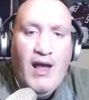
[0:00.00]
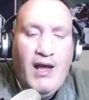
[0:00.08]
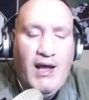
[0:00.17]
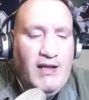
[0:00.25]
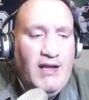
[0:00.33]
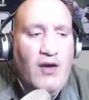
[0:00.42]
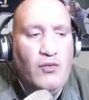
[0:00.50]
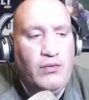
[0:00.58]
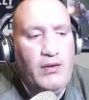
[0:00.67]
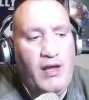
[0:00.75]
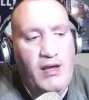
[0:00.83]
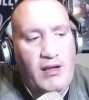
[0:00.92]

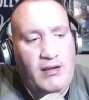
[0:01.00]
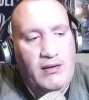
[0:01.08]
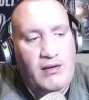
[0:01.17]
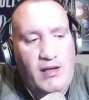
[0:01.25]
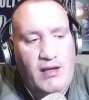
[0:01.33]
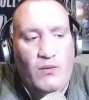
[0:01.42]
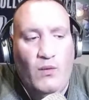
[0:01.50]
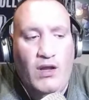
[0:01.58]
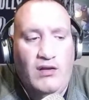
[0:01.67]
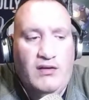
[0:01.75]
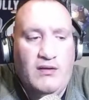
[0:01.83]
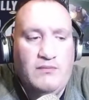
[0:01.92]
Hello, and
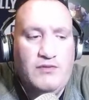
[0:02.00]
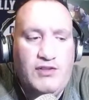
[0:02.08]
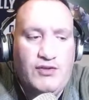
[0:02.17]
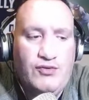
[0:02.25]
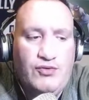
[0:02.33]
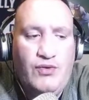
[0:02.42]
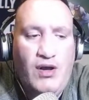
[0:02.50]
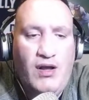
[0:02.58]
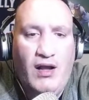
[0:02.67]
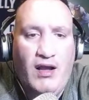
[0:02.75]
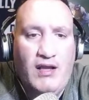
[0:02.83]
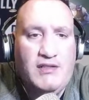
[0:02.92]
welcome to
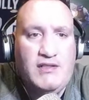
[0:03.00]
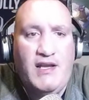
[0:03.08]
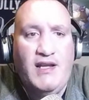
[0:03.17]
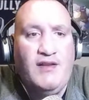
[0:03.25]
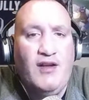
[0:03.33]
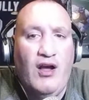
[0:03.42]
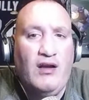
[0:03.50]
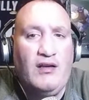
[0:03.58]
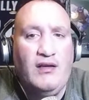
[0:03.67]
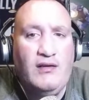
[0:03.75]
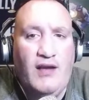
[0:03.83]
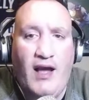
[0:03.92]
Husky
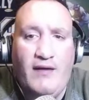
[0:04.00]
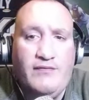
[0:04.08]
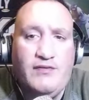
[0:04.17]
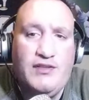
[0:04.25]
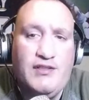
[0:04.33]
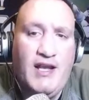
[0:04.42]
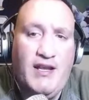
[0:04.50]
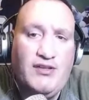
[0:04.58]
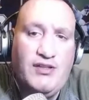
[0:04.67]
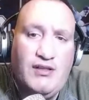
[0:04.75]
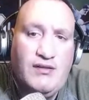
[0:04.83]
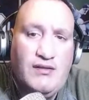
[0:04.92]
Talk
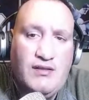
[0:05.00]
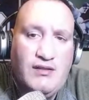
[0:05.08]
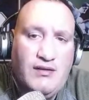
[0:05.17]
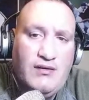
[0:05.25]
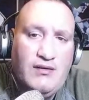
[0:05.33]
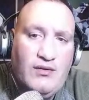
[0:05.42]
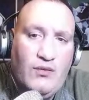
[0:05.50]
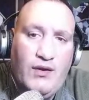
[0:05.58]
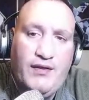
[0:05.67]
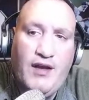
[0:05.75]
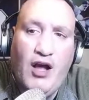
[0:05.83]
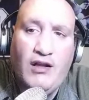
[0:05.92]
Conversations
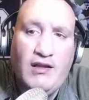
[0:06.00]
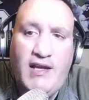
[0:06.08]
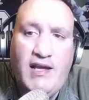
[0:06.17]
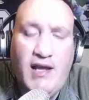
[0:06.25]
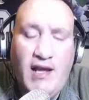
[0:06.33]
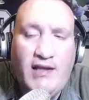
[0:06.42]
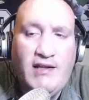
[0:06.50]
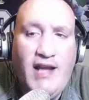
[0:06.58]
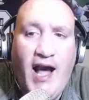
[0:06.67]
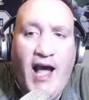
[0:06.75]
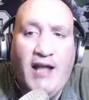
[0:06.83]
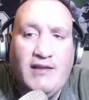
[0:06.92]
with Cully and
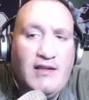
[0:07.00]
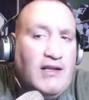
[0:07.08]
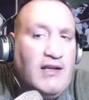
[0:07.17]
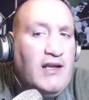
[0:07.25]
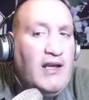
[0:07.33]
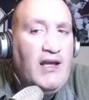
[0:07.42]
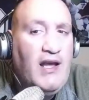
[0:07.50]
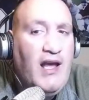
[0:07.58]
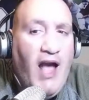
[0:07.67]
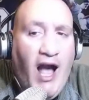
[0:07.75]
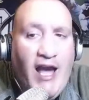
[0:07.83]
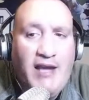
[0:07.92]
Conlon.
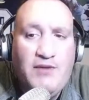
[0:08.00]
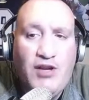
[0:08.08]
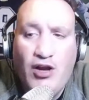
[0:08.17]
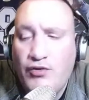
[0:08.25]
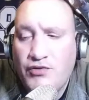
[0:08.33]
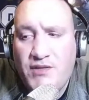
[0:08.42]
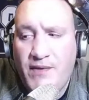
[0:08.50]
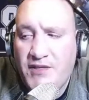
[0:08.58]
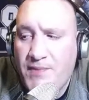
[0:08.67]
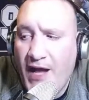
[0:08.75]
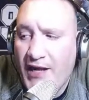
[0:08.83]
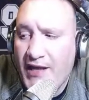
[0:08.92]
I am your host, the
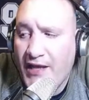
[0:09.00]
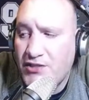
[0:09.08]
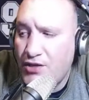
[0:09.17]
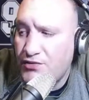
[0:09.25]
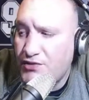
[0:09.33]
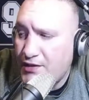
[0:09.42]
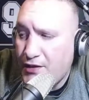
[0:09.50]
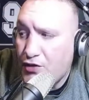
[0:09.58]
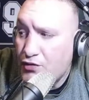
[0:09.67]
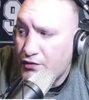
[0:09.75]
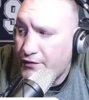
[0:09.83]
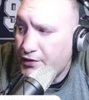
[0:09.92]
best podcast host in the
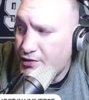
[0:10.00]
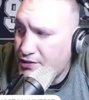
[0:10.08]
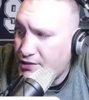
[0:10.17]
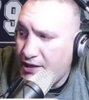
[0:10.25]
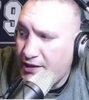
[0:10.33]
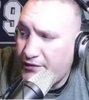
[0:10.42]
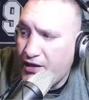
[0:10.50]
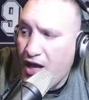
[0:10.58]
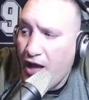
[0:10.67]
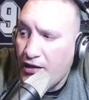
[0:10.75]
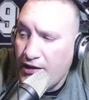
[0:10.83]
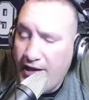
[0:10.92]
universe, Steve
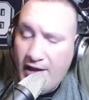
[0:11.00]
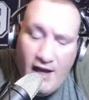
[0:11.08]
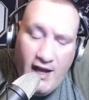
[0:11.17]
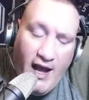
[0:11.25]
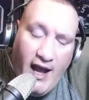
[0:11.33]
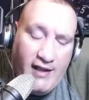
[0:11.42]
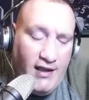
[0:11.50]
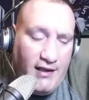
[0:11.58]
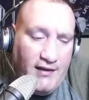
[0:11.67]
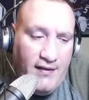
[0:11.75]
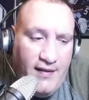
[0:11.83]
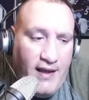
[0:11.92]
Cully. I'd
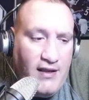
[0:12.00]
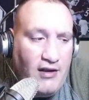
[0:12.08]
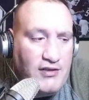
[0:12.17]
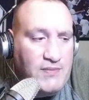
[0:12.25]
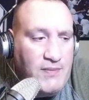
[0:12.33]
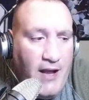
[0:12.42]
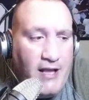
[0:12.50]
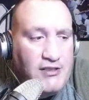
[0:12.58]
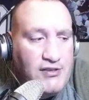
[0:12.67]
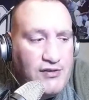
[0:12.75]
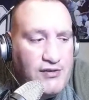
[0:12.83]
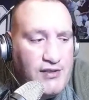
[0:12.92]
like to thank our
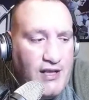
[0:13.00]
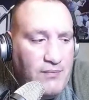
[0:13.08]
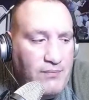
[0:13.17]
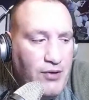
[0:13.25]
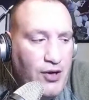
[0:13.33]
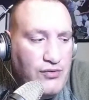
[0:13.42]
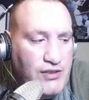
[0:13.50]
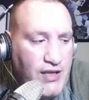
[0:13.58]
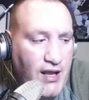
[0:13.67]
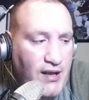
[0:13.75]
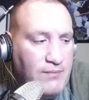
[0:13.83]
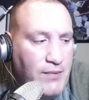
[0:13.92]
sponsors at
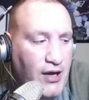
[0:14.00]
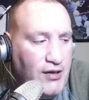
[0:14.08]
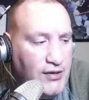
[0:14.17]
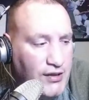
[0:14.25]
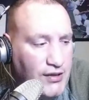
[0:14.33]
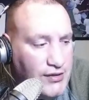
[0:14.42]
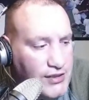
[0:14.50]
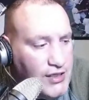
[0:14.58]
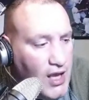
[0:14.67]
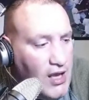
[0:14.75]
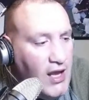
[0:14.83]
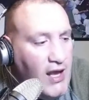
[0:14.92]
Procyon Partners.